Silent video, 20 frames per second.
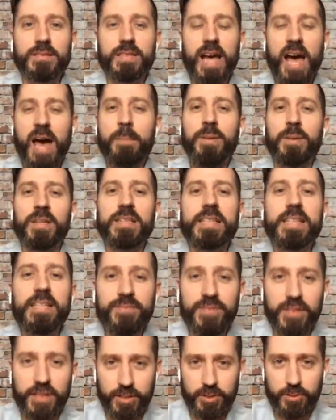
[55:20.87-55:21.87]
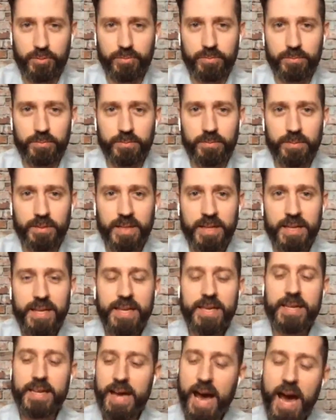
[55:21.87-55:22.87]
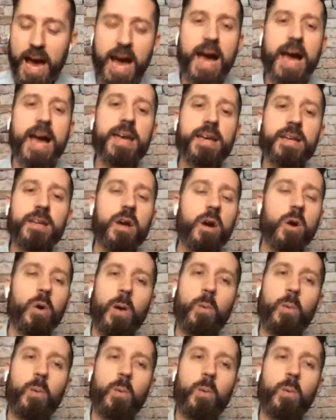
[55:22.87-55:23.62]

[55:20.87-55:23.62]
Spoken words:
I believe in you. And I know,